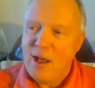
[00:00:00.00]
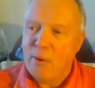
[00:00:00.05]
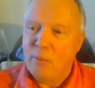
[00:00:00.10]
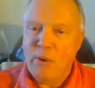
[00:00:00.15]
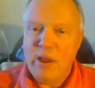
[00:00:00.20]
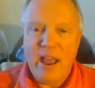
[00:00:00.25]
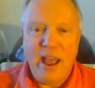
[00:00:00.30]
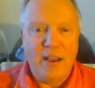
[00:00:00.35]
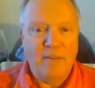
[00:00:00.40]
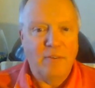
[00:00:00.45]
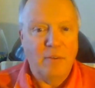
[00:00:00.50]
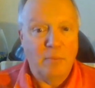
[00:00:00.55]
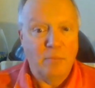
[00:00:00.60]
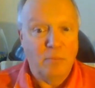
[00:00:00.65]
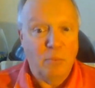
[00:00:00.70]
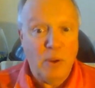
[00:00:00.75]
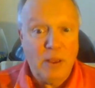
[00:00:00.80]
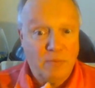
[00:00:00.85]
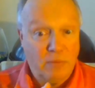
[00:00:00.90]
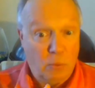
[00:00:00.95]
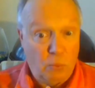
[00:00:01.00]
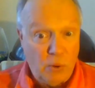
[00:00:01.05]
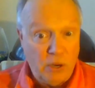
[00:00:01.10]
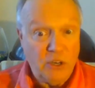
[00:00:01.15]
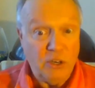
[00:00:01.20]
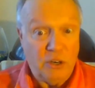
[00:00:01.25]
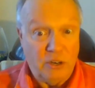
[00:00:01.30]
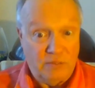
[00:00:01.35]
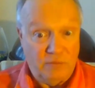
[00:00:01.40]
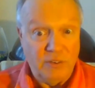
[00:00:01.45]
We have them. we have the
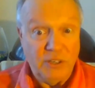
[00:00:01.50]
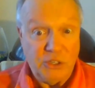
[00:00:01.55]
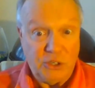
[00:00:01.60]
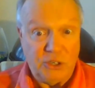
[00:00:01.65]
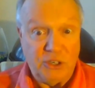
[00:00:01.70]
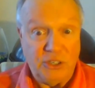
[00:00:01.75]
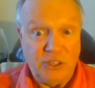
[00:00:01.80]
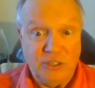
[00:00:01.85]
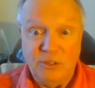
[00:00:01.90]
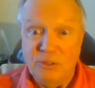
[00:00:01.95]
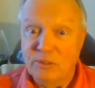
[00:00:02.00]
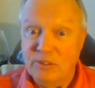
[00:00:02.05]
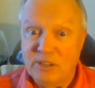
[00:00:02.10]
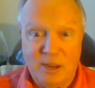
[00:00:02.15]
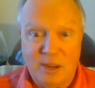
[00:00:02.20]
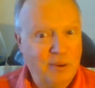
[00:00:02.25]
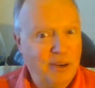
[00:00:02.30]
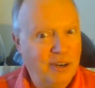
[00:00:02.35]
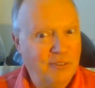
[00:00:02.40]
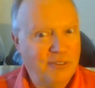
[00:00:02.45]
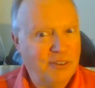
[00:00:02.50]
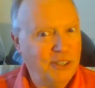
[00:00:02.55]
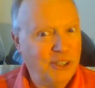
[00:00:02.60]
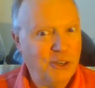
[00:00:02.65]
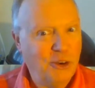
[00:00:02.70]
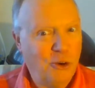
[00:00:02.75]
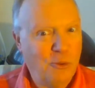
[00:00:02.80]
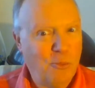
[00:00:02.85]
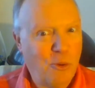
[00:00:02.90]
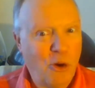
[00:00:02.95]
winter visitors who come here for
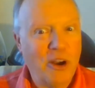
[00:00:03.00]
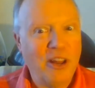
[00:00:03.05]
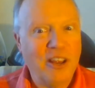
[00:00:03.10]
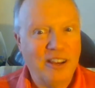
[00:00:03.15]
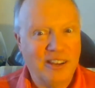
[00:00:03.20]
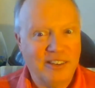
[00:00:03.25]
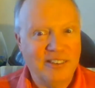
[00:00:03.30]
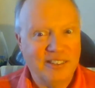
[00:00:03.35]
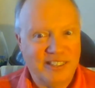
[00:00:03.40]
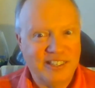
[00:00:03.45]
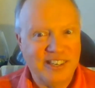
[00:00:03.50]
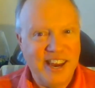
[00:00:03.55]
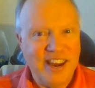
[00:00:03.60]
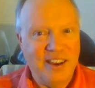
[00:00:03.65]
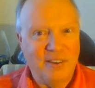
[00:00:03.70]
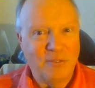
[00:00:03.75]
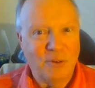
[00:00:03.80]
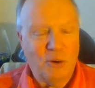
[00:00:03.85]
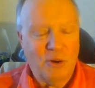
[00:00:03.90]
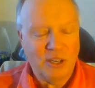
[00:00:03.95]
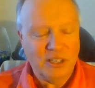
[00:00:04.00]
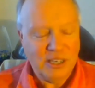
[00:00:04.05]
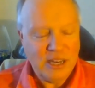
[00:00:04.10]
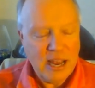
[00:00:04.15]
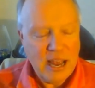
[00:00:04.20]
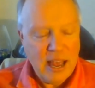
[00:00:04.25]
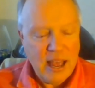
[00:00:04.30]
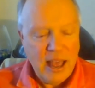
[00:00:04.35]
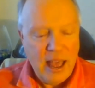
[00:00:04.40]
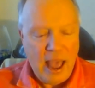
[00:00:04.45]
snowboarding and skiing, of course,
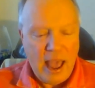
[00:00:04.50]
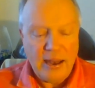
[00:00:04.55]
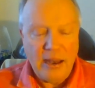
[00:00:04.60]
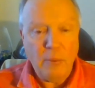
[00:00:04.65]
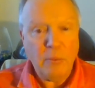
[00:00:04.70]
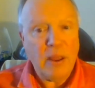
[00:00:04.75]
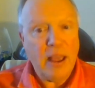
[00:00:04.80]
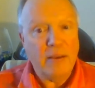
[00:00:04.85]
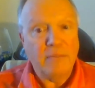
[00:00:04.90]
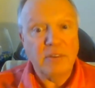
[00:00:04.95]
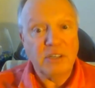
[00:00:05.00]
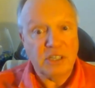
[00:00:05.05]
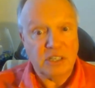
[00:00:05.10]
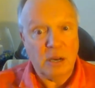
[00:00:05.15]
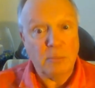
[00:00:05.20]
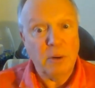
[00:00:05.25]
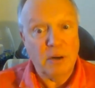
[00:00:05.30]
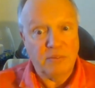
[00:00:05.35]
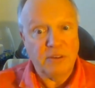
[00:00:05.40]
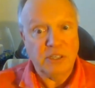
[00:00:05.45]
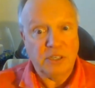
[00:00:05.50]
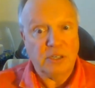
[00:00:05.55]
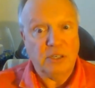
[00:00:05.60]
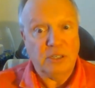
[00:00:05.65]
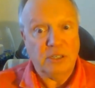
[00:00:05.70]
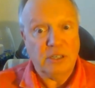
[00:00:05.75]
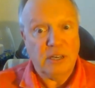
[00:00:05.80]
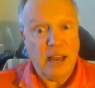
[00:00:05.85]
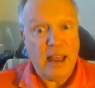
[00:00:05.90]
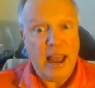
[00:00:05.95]
and then we have the summer
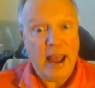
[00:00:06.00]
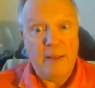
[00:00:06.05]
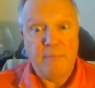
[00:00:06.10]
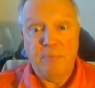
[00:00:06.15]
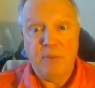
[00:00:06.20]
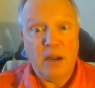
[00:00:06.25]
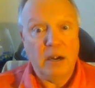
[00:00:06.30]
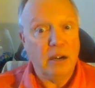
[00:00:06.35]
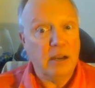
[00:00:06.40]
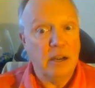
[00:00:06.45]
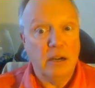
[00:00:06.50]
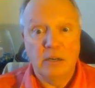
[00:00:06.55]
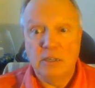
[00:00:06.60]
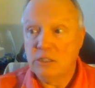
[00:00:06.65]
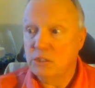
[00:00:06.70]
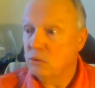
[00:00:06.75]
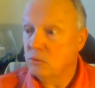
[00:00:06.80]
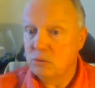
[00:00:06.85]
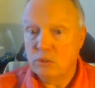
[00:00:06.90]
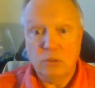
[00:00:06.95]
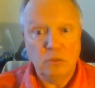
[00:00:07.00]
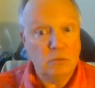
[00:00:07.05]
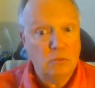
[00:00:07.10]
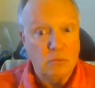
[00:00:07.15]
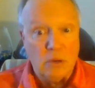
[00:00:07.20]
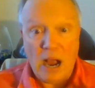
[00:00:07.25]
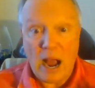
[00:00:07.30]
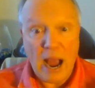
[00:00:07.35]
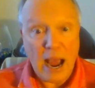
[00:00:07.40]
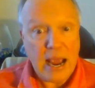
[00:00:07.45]
visitors, and they're here to to
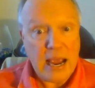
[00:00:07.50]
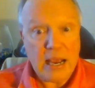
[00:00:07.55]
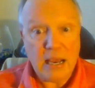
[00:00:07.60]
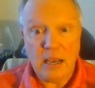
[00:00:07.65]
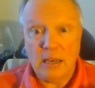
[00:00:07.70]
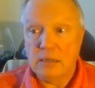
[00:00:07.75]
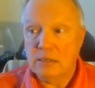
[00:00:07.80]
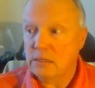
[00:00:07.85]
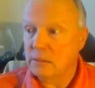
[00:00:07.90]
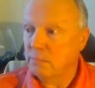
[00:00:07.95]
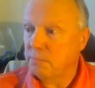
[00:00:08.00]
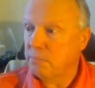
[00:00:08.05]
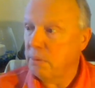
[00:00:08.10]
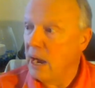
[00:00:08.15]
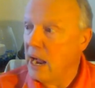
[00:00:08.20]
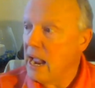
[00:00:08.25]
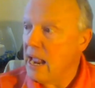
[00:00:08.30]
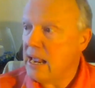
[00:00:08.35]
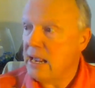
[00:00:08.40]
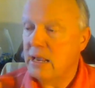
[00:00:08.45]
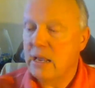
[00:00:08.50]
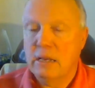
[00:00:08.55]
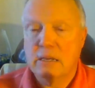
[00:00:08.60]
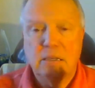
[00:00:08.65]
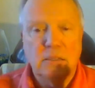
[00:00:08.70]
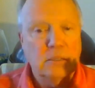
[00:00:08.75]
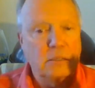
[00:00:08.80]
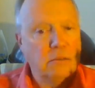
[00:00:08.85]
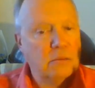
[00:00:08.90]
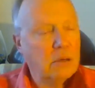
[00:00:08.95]
hike and to bike
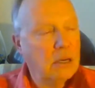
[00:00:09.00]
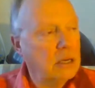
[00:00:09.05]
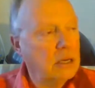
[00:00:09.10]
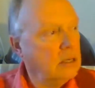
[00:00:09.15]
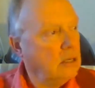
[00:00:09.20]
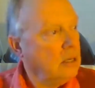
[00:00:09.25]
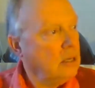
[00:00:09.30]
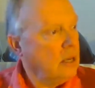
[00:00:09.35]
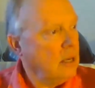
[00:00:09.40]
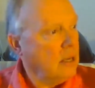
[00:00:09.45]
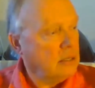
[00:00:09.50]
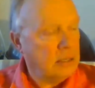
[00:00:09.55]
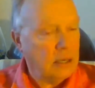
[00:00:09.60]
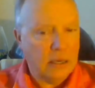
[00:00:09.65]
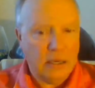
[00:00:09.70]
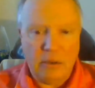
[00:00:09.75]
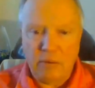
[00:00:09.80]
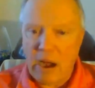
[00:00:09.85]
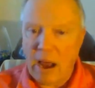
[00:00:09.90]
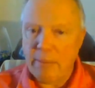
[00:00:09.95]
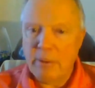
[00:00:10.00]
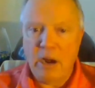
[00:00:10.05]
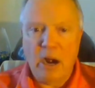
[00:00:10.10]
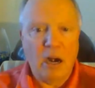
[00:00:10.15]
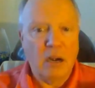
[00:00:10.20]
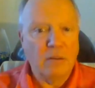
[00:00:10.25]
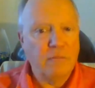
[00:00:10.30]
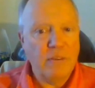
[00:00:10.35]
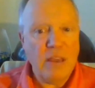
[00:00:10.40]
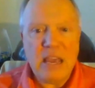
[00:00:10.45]
and to, uh, to grab an
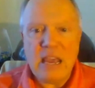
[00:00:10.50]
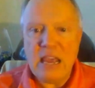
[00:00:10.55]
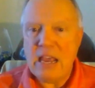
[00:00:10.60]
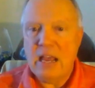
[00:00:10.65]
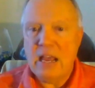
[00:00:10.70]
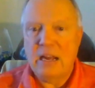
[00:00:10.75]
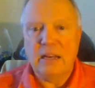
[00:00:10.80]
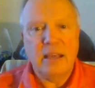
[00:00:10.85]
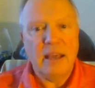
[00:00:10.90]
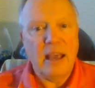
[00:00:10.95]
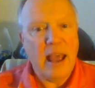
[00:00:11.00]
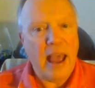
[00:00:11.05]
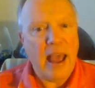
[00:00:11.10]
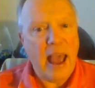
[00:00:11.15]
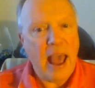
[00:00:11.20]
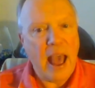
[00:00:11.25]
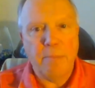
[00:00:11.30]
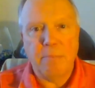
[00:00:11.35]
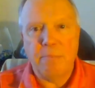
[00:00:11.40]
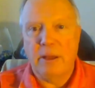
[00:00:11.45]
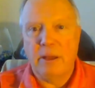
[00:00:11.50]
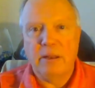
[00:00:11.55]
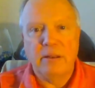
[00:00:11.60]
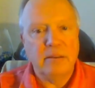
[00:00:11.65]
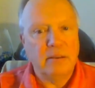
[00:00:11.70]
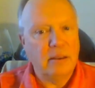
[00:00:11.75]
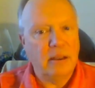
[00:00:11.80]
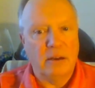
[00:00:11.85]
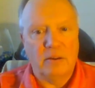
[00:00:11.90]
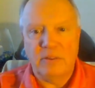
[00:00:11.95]
RV and camp,
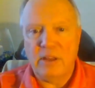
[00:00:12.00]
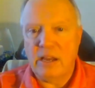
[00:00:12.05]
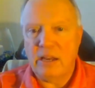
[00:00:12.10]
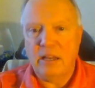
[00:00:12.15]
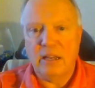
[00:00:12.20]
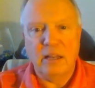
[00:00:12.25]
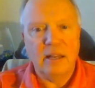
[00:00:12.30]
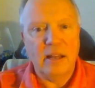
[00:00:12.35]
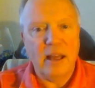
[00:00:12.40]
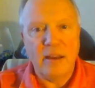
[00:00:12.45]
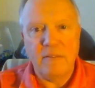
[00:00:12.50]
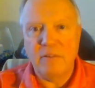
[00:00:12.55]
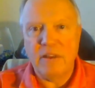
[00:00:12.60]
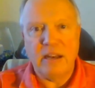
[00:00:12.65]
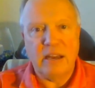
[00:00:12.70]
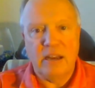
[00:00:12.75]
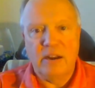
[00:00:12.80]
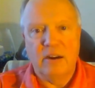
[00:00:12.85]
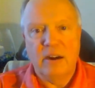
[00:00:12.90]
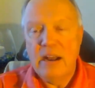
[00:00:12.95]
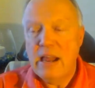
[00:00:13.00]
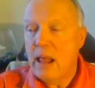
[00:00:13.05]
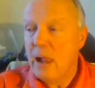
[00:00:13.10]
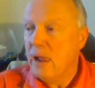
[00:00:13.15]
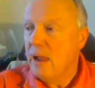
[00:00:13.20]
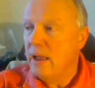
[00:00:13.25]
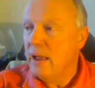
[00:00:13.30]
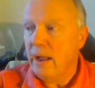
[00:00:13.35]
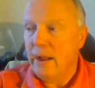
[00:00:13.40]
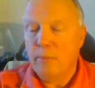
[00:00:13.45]
and you know they love it here
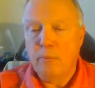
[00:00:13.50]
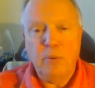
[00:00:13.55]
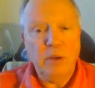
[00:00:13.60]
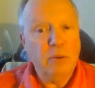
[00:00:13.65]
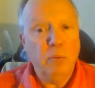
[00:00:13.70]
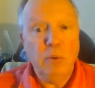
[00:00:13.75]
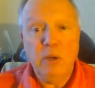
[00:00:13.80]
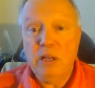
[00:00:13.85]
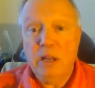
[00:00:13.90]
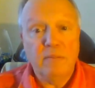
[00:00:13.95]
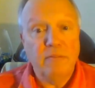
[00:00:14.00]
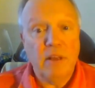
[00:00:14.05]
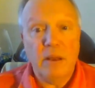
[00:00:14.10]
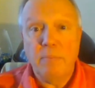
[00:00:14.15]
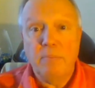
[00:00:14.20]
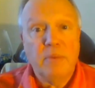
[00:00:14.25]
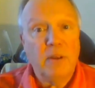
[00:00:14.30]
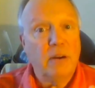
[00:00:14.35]
and we we love them.